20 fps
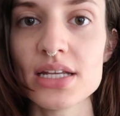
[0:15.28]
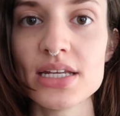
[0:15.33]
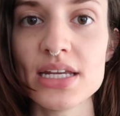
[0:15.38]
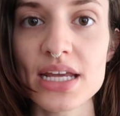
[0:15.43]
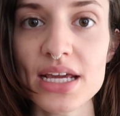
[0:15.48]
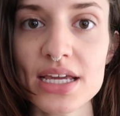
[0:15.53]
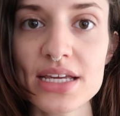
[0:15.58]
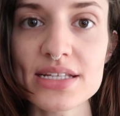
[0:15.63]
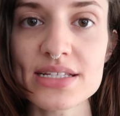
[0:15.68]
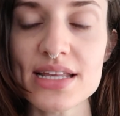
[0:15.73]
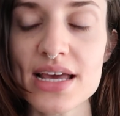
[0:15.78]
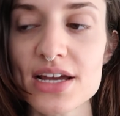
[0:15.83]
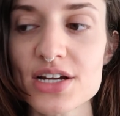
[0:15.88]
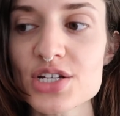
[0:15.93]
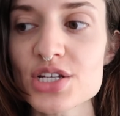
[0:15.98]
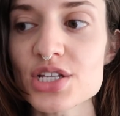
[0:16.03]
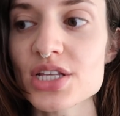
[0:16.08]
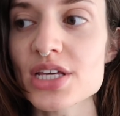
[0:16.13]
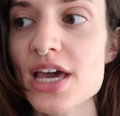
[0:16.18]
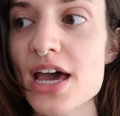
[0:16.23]
Nick is
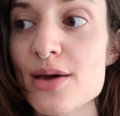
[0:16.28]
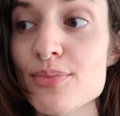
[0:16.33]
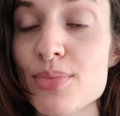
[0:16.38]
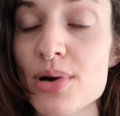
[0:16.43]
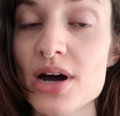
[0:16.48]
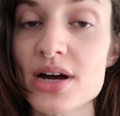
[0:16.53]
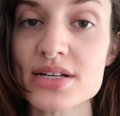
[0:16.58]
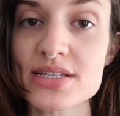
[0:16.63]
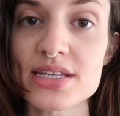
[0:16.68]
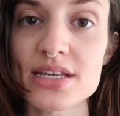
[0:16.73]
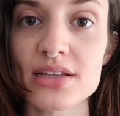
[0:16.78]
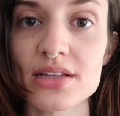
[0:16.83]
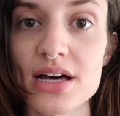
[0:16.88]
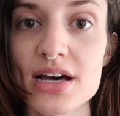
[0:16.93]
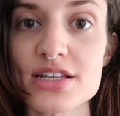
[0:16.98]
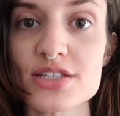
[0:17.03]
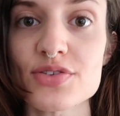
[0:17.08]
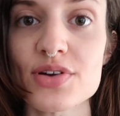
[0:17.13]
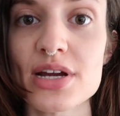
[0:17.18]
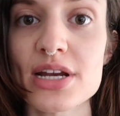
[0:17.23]
actually at boxing
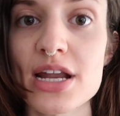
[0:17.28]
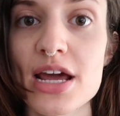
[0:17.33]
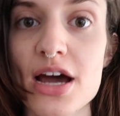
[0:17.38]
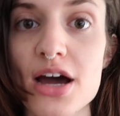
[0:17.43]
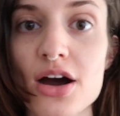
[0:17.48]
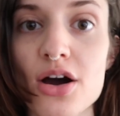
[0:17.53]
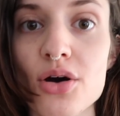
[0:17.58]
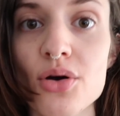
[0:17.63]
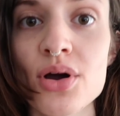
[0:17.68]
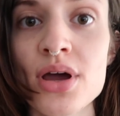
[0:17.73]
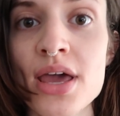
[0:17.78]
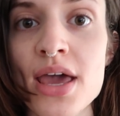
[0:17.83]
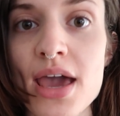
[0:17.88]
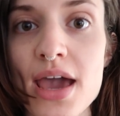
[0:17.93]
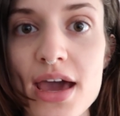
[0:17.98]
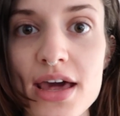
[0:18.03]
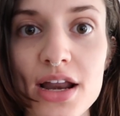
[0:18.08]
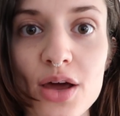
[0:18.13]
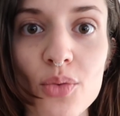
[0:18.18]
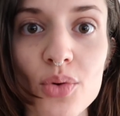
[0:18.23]
class right now,
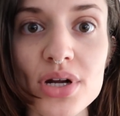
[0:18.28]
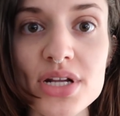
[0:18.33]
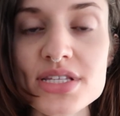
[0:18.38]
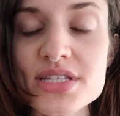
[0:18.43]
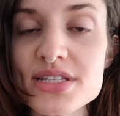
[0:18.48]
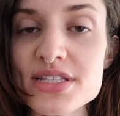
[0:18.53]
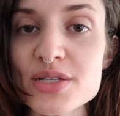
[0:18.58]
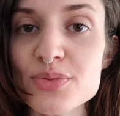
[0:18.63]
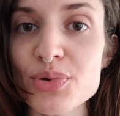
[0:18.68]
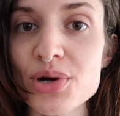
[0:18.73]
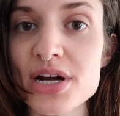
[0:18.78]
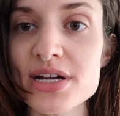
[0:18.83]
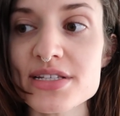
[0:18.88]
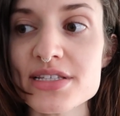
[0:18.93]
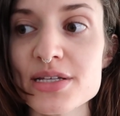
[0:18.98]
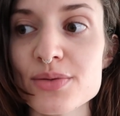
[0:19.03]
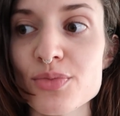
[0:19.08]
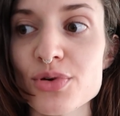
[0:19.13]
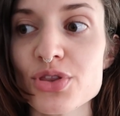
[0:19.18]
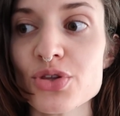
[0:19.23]
and I wanted to
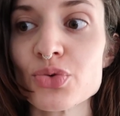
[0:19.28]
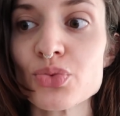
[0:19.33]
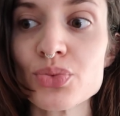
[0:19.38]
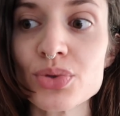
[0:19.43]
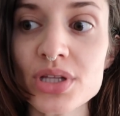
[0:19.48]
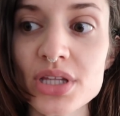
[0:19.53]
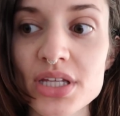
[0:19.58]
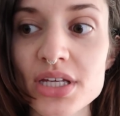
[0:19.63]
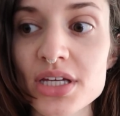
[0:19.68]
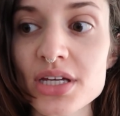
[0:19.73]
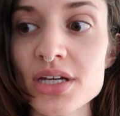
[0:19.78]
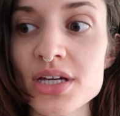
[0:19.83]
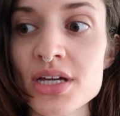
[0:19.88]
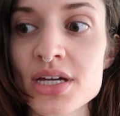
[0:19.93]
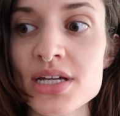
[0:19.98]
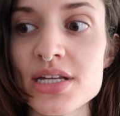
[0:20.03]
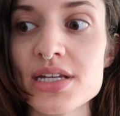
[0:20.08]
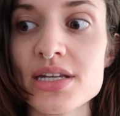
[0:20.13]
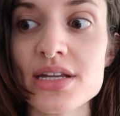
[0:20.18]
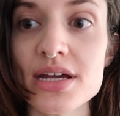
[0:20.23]
surprise him with a really
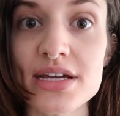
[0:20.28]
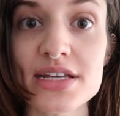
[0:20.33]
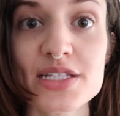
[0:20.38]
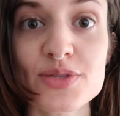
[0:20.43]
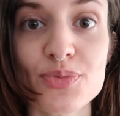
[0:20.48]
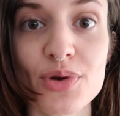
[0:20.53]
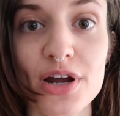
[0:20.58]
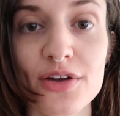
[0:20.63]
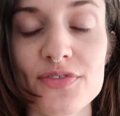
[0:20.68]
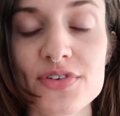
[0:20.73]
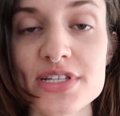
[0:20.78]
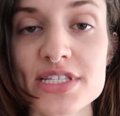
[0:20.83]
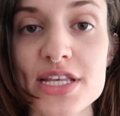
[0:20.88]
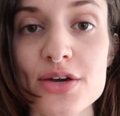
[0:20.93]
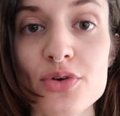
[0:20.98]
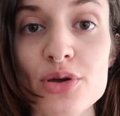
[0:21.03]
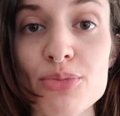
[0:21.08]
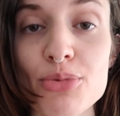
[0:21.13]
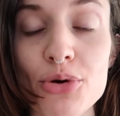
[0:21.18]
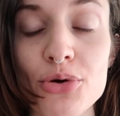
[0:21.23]
nice breakfast
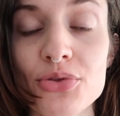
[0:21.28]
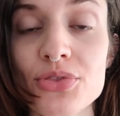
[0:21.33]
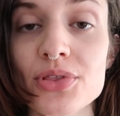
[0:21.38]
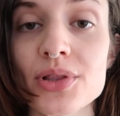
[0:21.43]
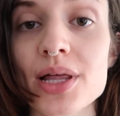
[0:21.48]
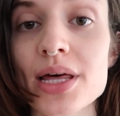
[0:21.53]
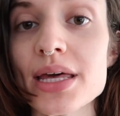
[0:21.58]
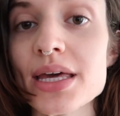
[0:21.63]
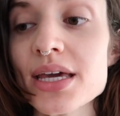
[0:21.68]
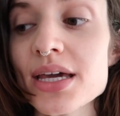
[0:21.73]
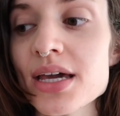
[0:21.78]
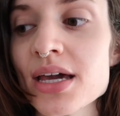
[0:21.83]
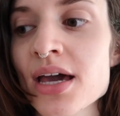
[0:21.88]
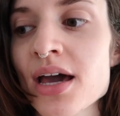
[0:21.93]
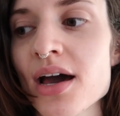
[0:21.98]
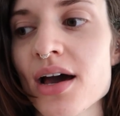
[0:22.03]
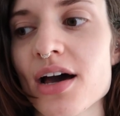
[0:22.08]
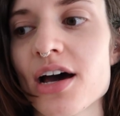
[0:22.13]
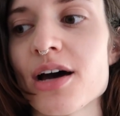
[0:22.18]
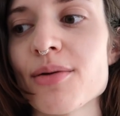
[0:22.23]
that we both like.
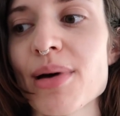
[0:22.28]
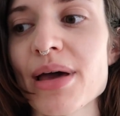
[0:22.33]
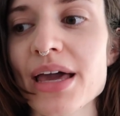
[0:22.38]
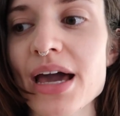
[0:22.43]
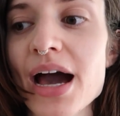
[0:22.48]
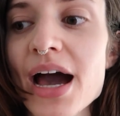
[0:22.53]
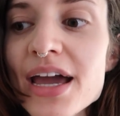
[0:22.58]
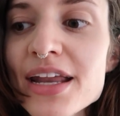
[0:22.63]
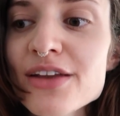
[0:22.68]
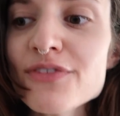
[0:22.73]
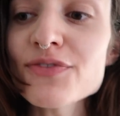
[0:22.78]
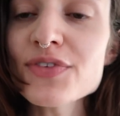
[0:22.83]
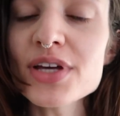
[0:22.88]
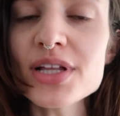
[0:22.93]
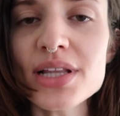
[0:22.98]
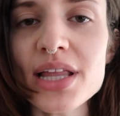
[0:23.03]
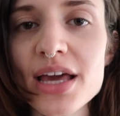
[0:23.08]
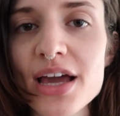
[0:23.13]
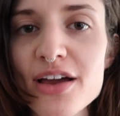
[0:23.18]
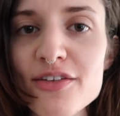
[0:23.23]
I kind of
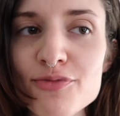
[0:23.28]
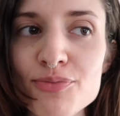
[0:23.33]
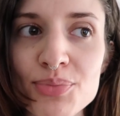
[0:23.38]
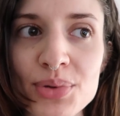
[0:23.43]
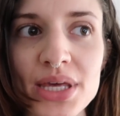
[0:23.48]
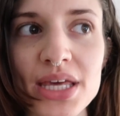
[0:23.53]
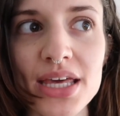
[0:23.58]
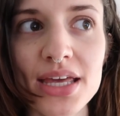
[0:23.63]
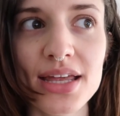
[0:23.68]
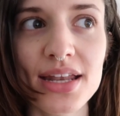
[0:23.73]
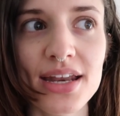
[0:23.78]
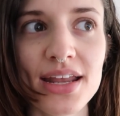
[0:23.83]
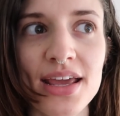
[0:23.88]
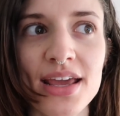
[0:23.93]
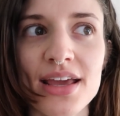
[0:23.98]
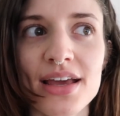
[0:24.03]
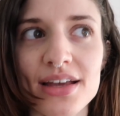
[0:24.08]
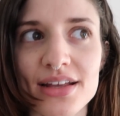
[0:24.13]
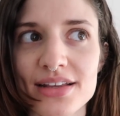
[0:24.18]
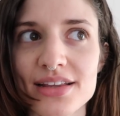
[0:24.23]
feel like I've been
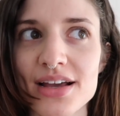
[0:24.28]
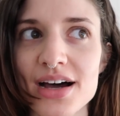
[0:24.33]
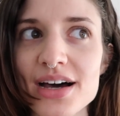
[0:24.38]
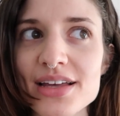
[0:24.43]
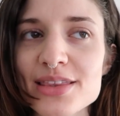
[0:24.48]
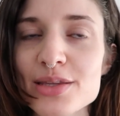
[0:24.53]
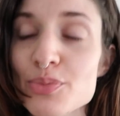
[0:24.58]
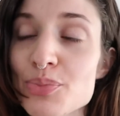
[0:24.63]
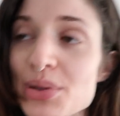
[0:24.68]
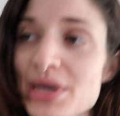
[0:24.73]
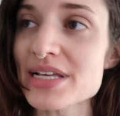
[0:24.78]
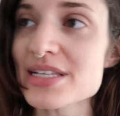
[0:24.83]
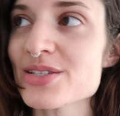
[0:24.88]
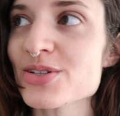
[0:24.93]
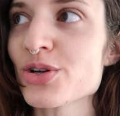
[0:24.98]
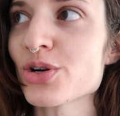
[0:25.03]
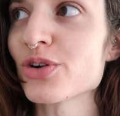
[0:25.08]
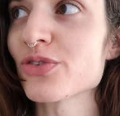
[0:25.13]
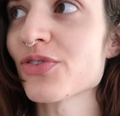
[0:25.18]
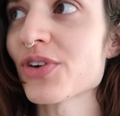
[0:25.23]
not the best
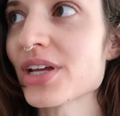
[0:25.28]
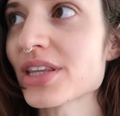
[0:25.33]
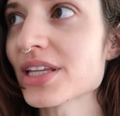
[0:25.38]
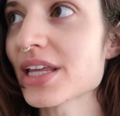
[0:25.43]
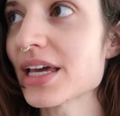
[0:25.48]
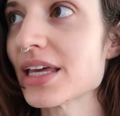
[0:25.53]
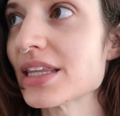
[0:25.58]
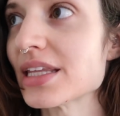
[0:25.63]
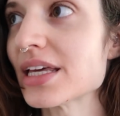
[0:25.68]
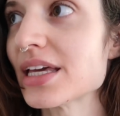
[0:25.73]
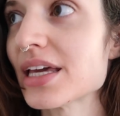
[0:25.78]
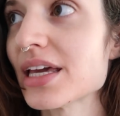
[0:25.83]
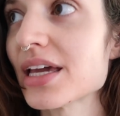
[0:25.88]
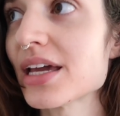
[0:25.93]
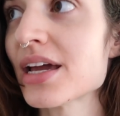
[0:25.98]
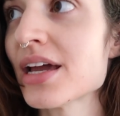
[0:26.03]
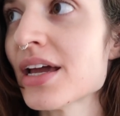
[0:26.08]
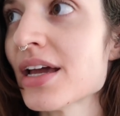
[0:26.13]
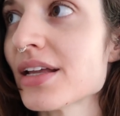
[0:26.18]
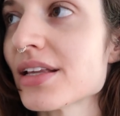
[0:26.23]
girlfriend
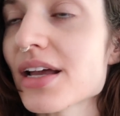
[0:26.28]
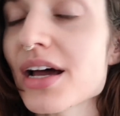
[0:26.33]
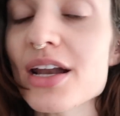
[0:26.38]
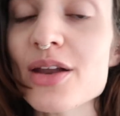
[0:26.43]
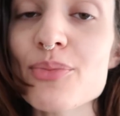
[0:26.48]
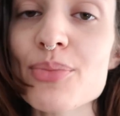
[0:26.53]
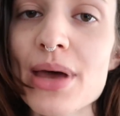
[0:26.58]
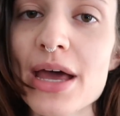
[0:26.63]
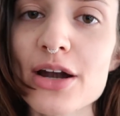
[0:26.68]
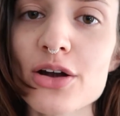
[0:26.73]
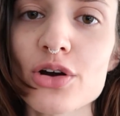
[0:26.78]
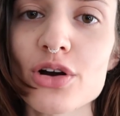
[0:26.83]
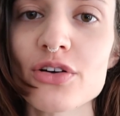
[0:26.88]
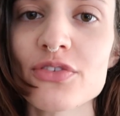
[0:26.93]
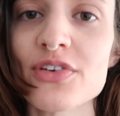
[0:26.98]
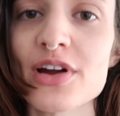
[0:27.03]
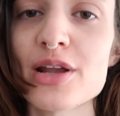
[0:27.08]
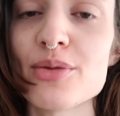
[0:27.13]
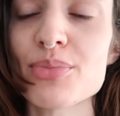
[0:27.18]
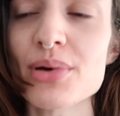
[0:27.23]
lately. Not a bad
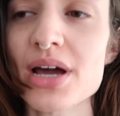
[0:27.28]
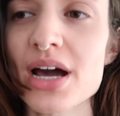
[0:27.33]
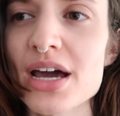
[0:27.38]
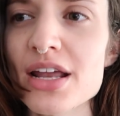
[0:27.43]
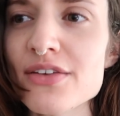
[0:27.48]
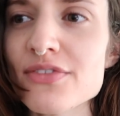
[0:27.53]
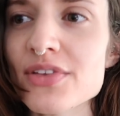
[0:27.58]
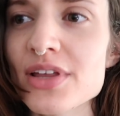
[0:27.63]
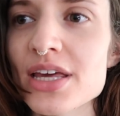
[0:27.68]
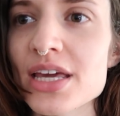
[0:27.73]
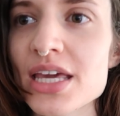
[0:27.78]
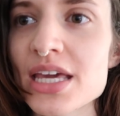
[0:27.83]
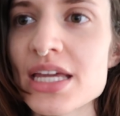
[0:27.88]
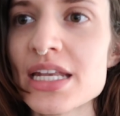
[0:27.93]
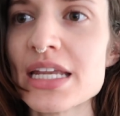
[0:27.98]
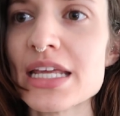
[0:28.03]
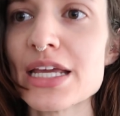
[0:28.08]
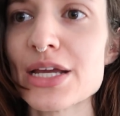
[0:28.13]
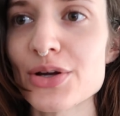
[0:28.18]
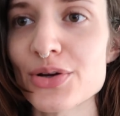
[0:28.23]
girlfriend, but kind of like
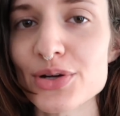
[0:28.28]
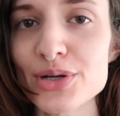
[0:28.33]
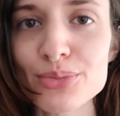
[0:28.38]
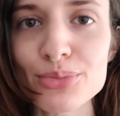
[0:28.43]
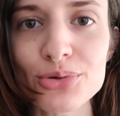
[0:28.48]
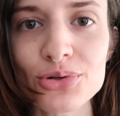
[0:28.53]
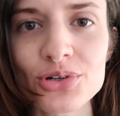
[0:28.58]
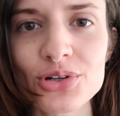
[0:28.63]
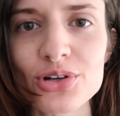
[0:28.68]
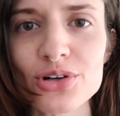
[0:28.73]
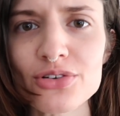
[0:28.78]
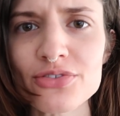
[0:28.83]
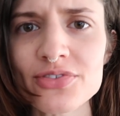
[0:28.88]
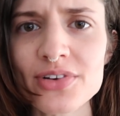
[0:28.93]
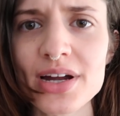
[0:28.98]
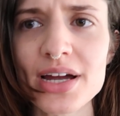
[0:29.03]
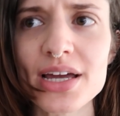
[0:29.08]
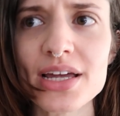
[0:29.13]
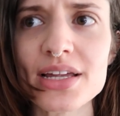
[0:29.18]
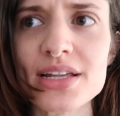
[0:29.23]
an irritable
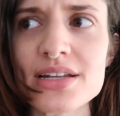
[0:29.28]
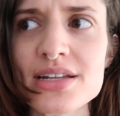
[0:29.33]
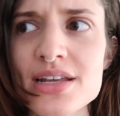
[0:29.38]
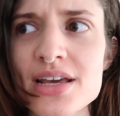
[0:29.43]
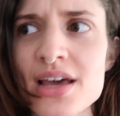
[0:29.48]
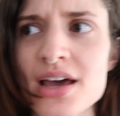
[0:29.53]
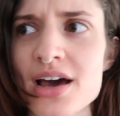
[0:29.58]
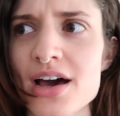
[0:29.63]
girlfriend.